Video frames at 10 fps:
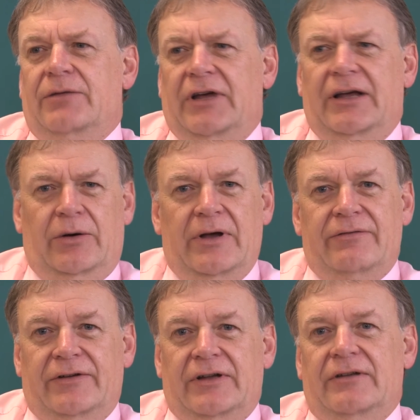
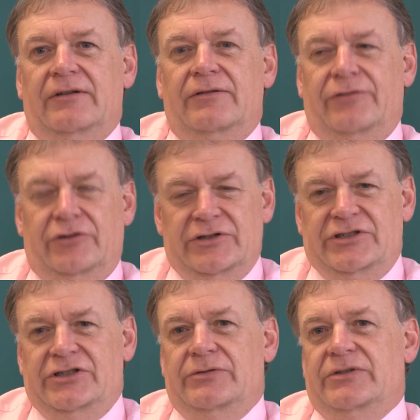However, for us
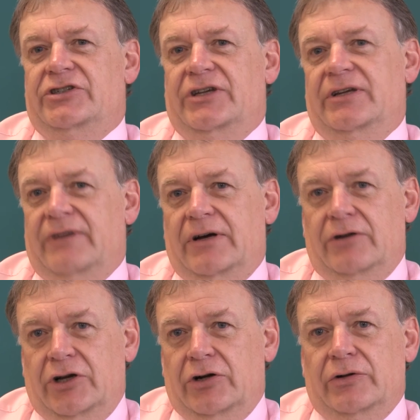to achieve our
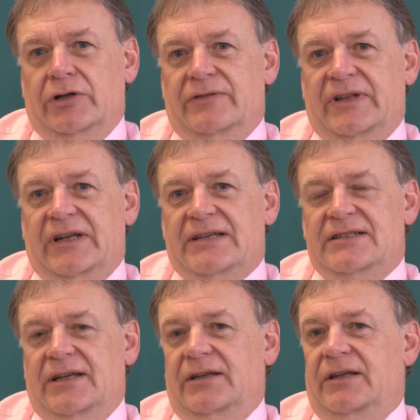goal over the
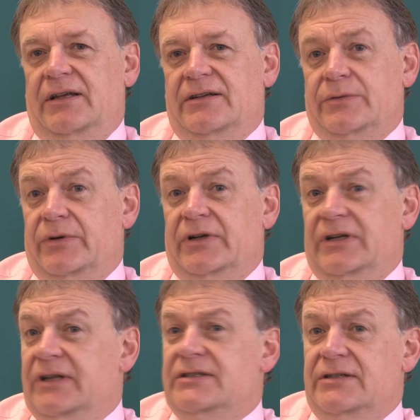next 10 years, we're going to
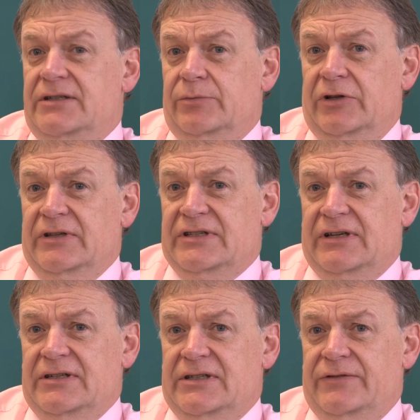need to double the
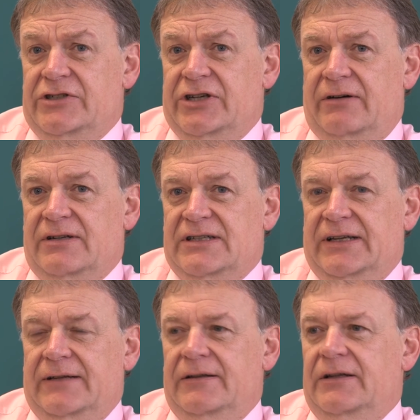size of the
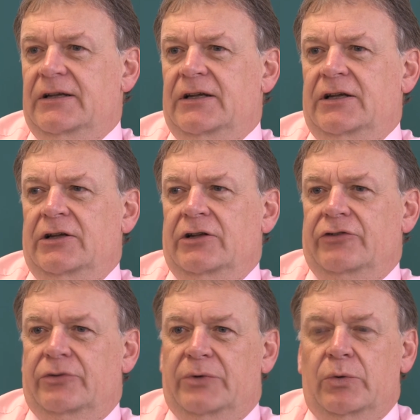charity.
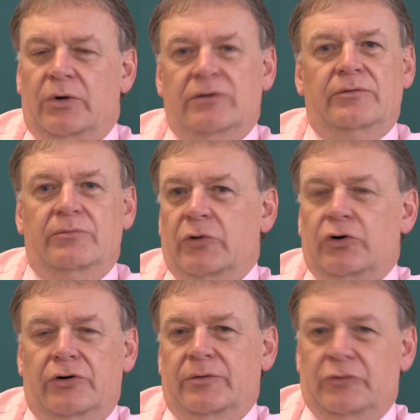So we want
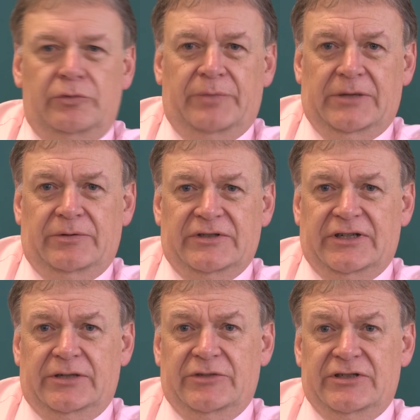more and more people to
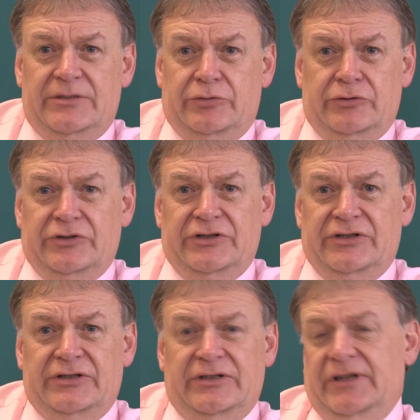come and support
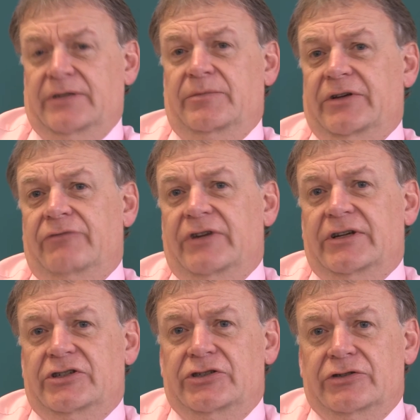us, and they can be
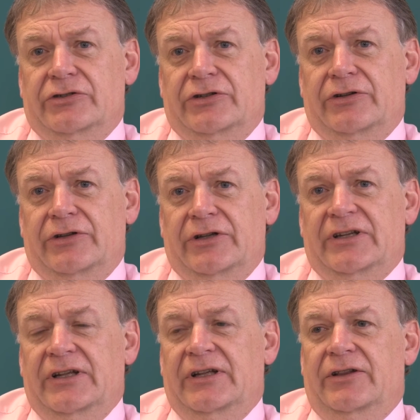reassured
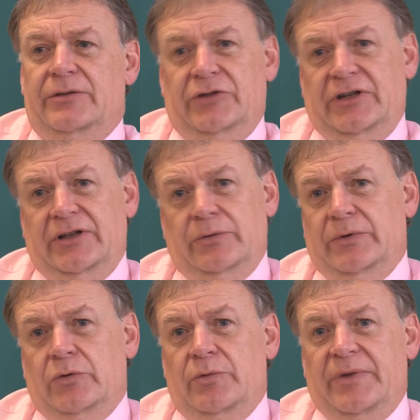that the money that
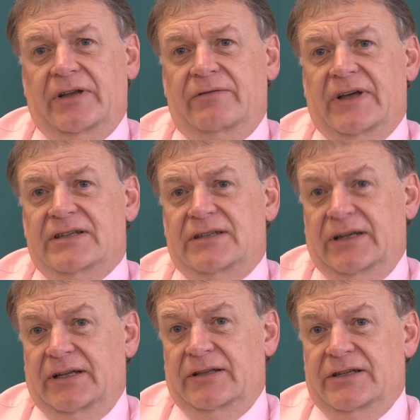we will be
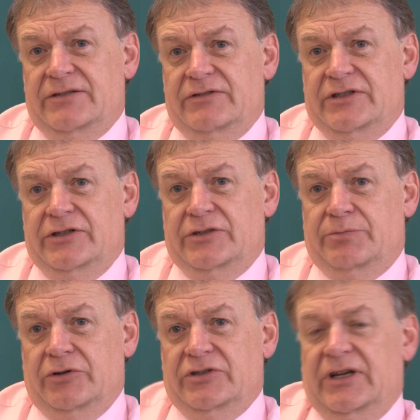investing in these research
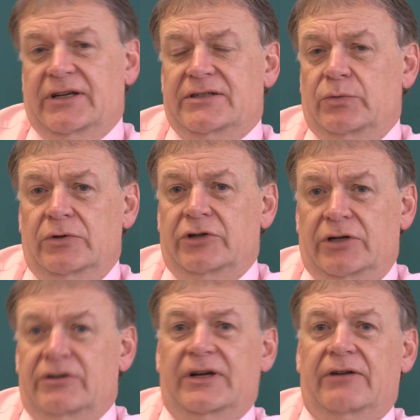projects will
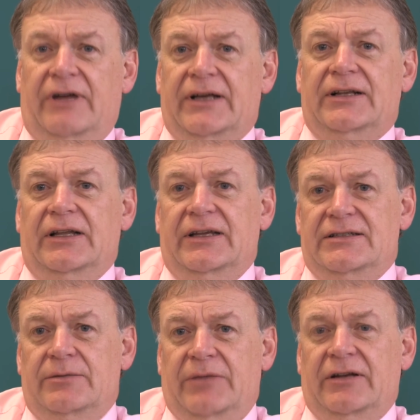go directly
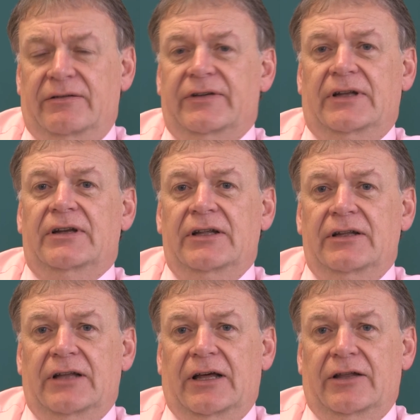to benefit
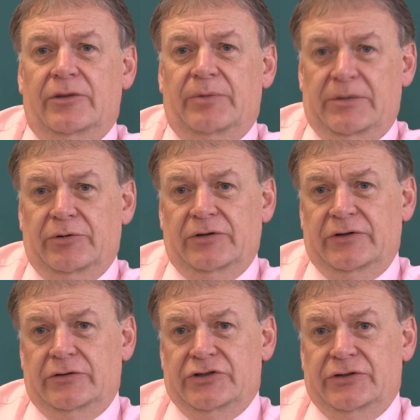the people of
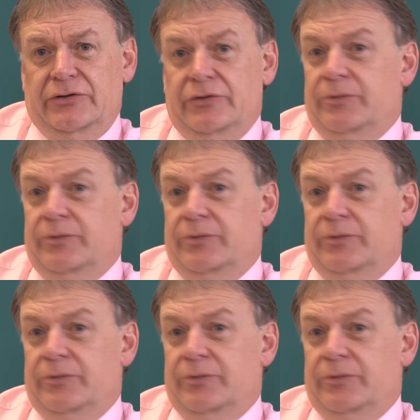Yorkshire through the